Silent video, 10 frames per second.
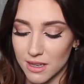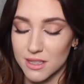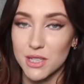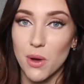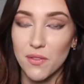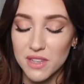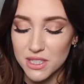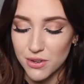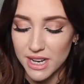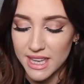So on the
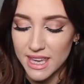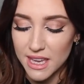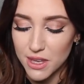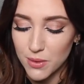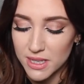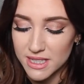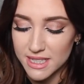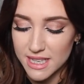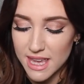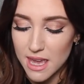screen here you can
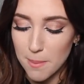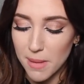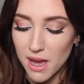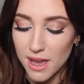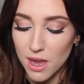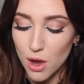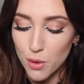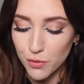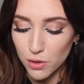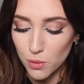see my
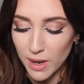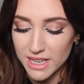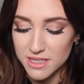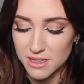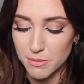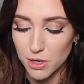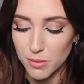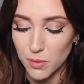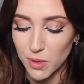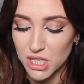overall weight at the
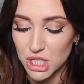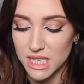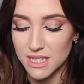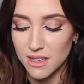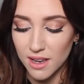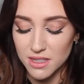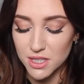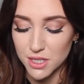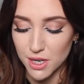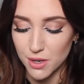moment, which is 9
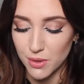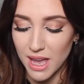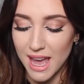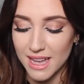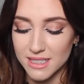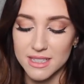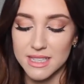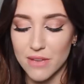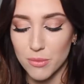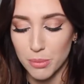stone and
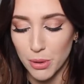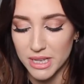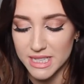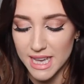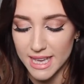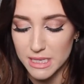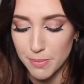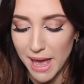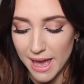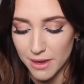7.8
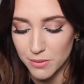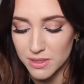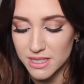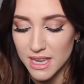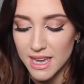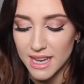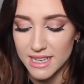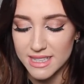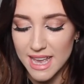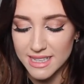pounds.
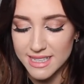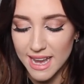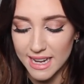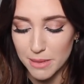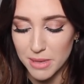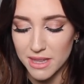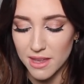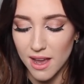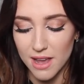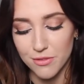It's then telling me
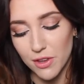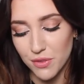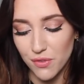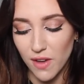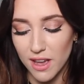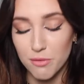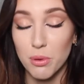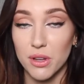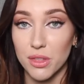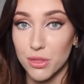that I am
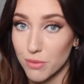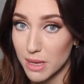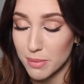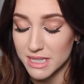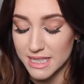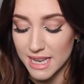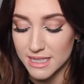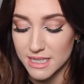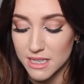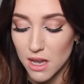
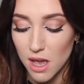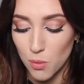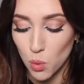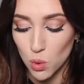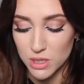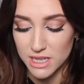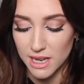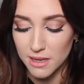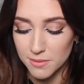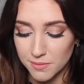55.3%
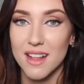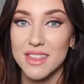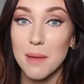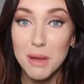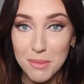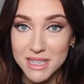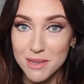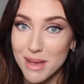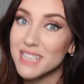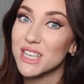water, that my
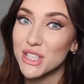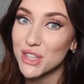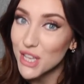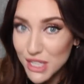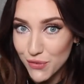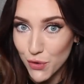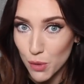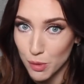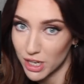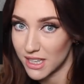muscle mass is
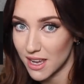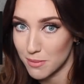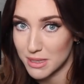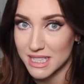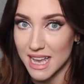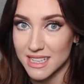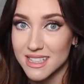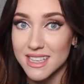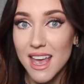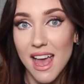
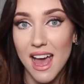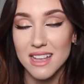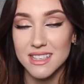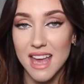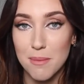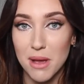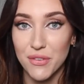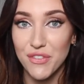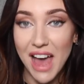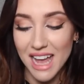34.9%, and that my
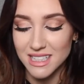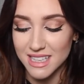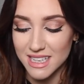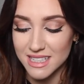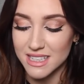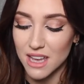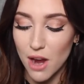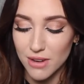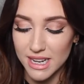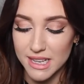fat is
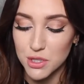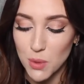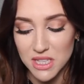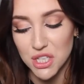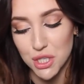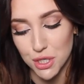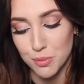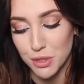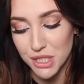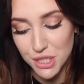currently
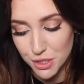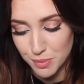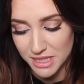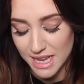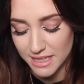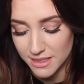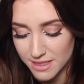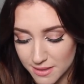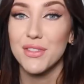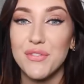
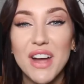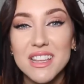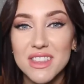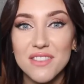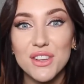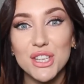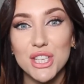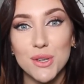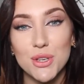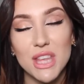22.2%. The final thing that it
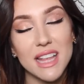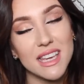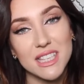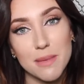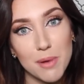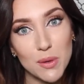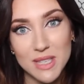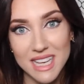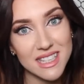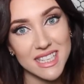shows you then is the
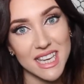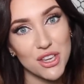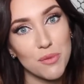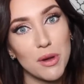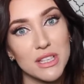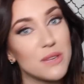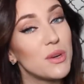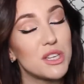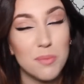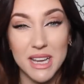bone density in your body,
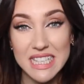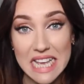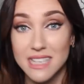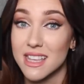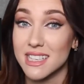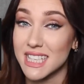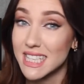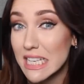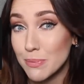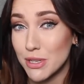which mine says that it's
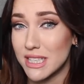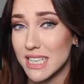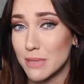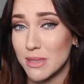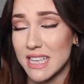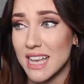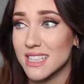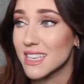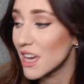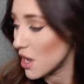
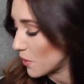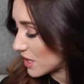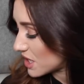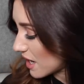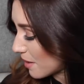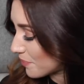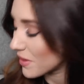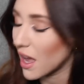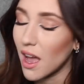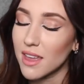6.6%, which
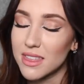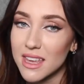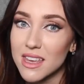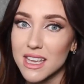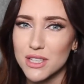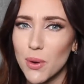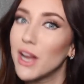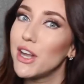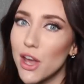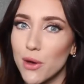I think is
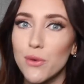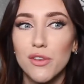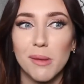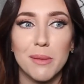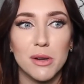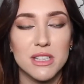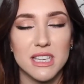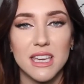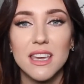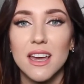quite low for my
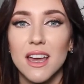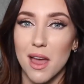body.